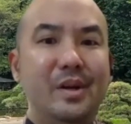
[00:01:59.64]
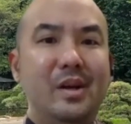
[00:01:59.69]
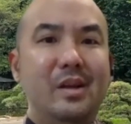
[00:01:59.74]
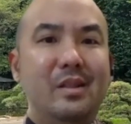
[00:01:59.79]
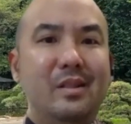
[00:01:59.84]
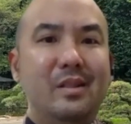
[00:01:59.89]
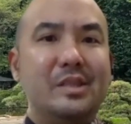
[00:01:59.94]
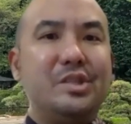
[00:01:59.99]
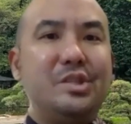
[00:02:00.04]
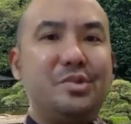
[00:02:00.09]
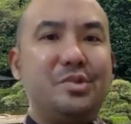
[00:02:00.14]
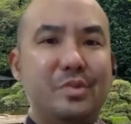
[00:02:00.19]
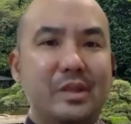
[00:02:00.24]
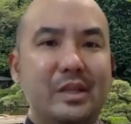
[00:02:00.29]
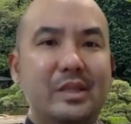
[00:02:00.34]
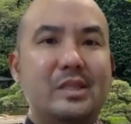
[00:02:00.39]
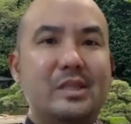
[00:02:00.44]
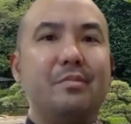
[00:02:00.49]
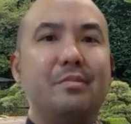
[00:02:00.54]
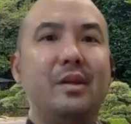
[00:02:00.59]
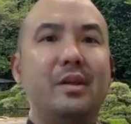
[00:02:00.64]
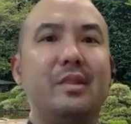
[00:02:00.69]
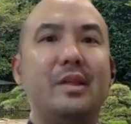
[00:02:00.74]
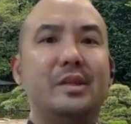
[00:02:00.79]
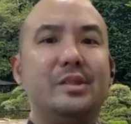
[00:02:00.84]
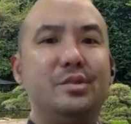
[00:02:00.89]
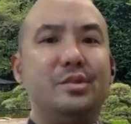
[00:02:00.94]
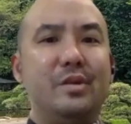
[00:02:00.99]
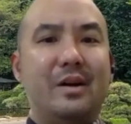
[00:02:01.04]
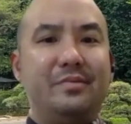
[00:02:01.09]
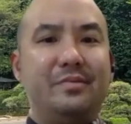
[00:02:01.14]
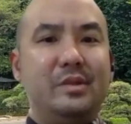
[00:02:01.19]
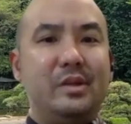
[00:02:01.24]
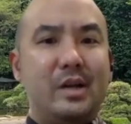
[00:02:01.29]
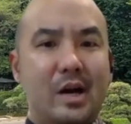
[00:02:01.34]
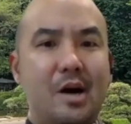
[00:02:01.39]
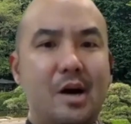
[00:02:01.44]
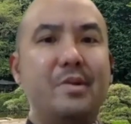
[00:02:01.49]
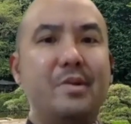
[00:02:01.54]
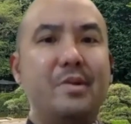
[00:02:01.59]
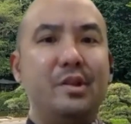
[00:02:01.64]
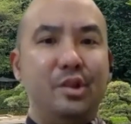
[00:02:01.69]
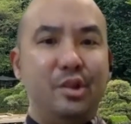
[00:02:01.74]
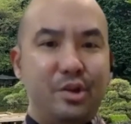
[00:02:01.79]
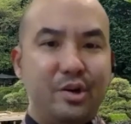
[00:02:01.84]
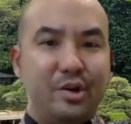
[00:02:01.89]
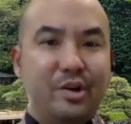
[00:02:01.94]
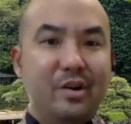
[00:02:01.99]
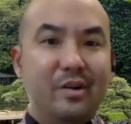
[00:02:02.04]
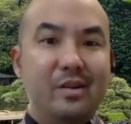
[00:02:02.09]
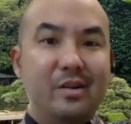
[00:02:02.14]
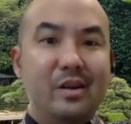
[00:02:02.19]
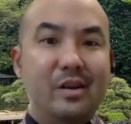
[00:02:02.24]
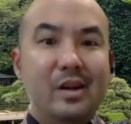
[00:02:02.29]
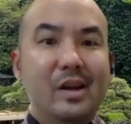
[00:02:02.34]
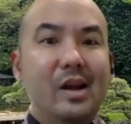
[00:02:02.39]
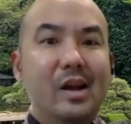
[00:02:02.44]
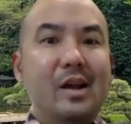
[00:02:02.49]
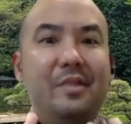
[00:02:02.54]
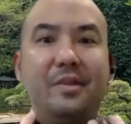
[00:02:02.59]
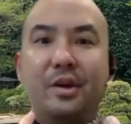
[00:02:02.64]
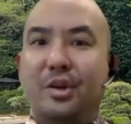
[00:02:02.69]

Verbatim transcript: This is really something that you have to come and learn. The